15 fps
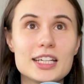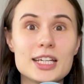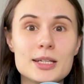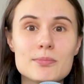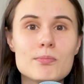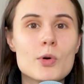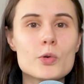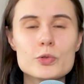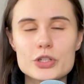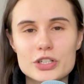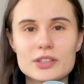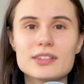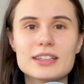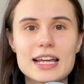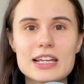
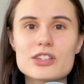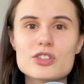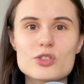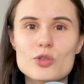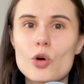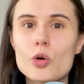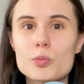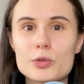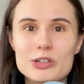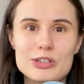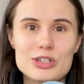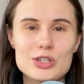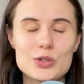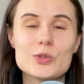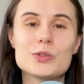emotionless
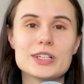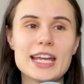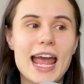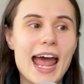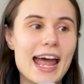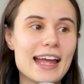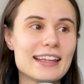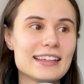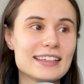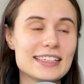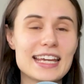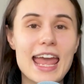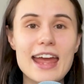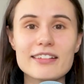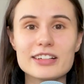robots who can
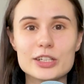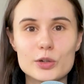carry